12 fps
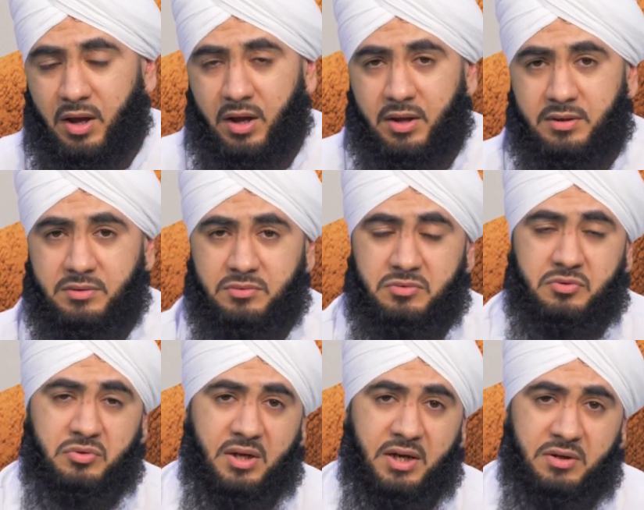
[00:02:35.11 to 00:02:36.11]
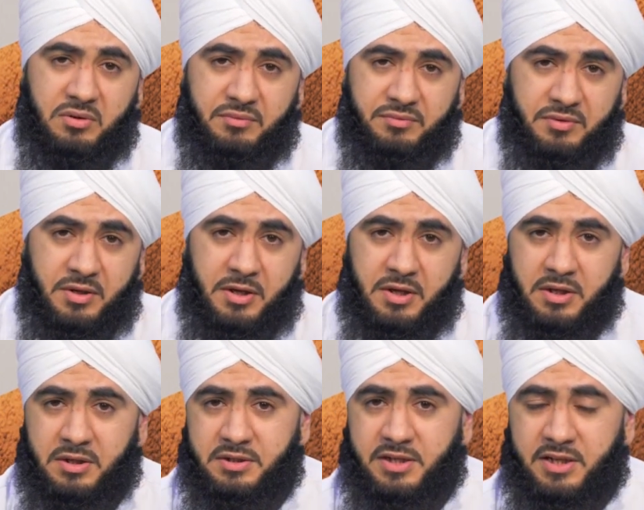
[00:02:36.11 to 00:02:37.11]
And to kind of
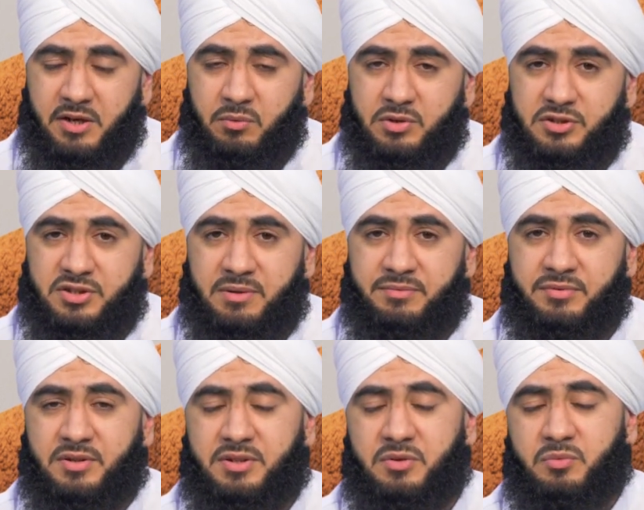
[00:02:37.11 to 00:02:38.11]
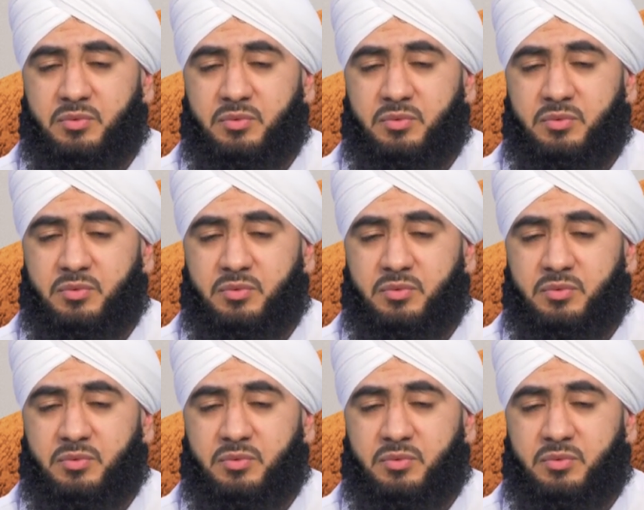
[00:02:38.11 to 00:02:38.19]
take it one step further,